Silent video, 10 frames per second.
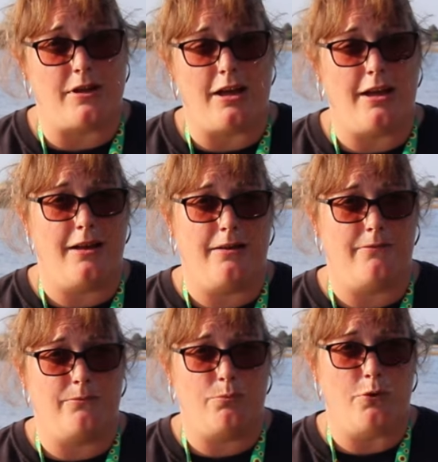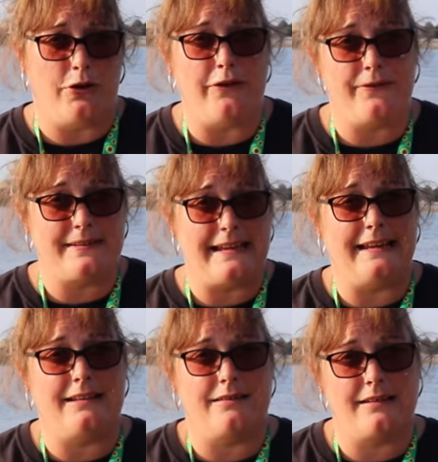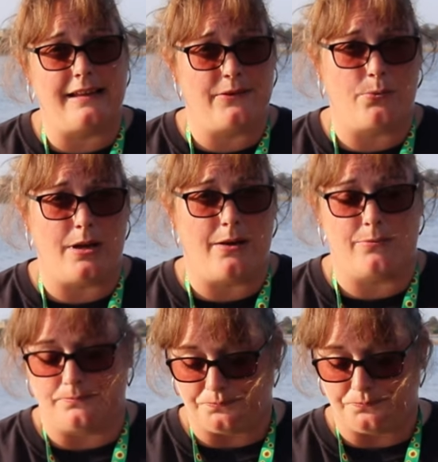uh, what you've seen as well.